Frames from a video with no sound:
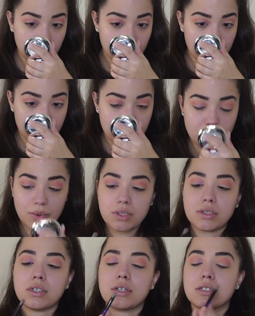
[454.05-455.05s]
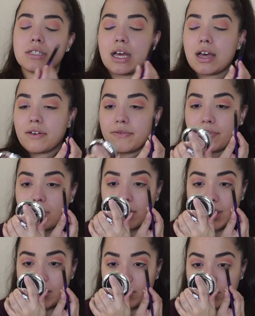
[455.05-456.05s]
This one does have
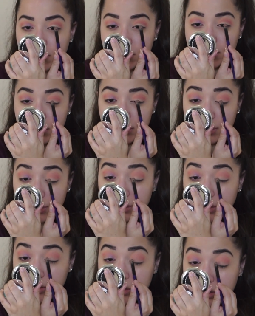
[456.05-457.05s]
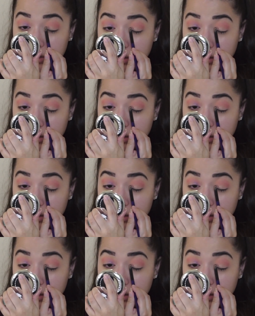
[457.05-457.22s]
fallout, the glitter,